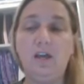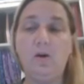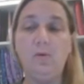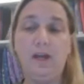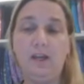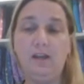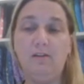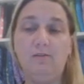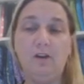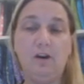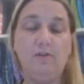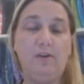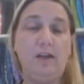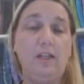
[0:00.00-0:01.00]
That way I can
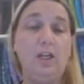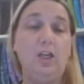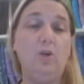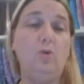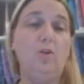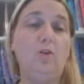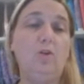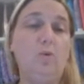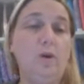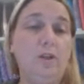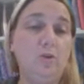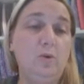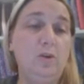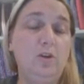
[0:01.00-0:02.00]
verify that you are the
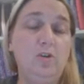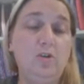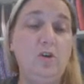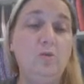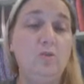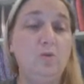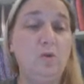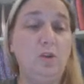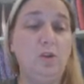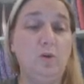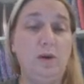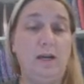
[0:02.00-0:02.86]
one doing your notes when I